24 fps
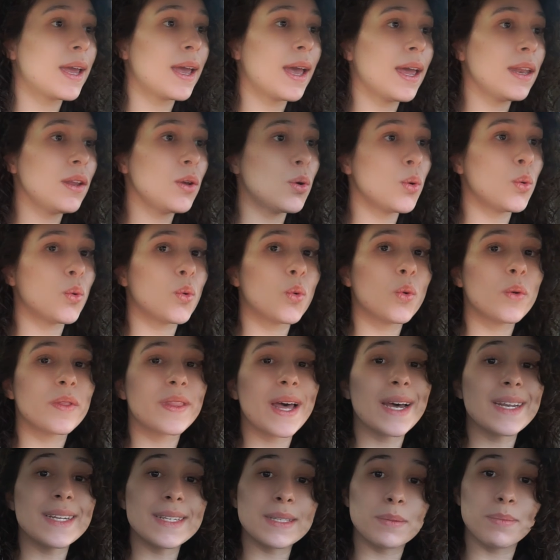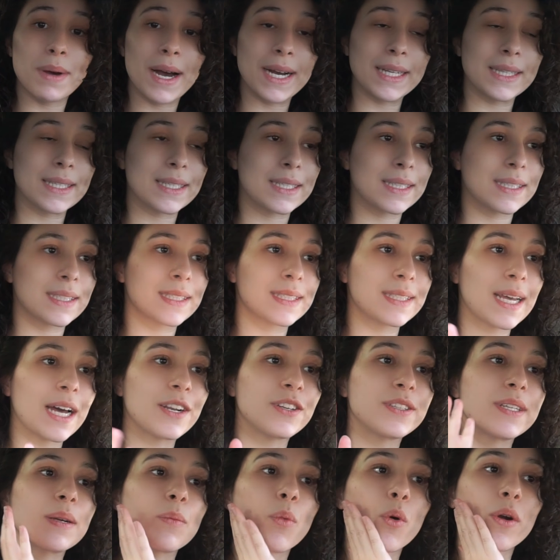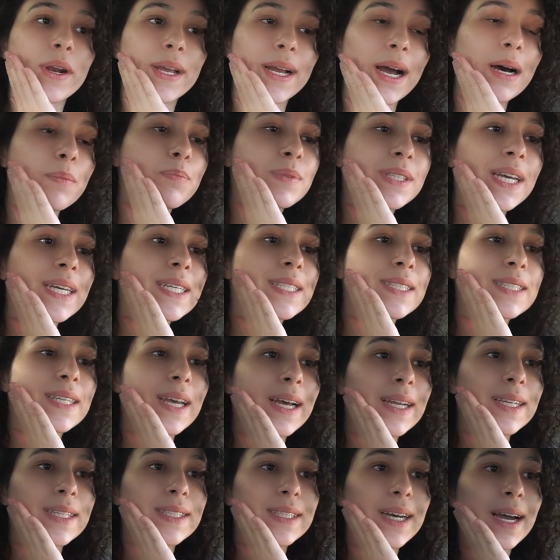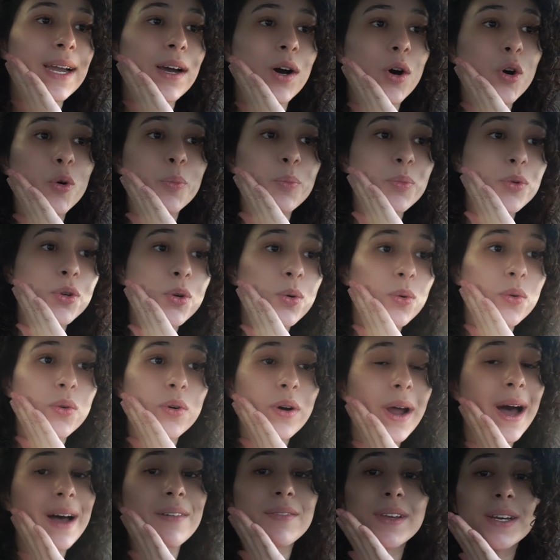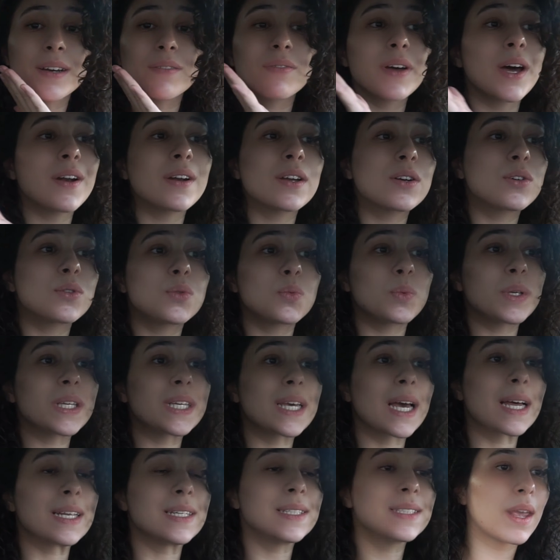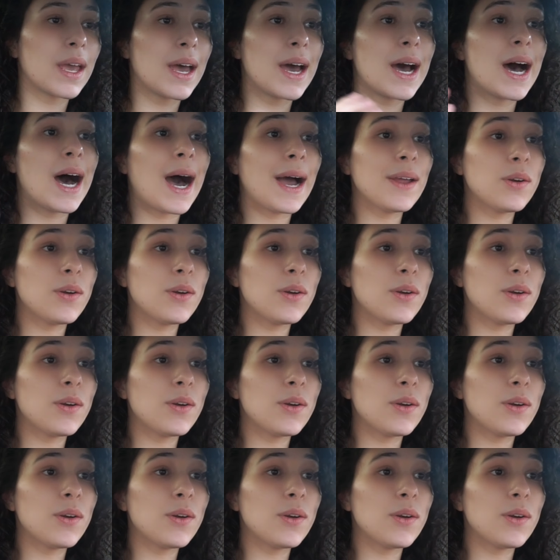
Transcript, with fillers: Anywho, that is my little Saturday morning update, and I hope you're having a very good weekend.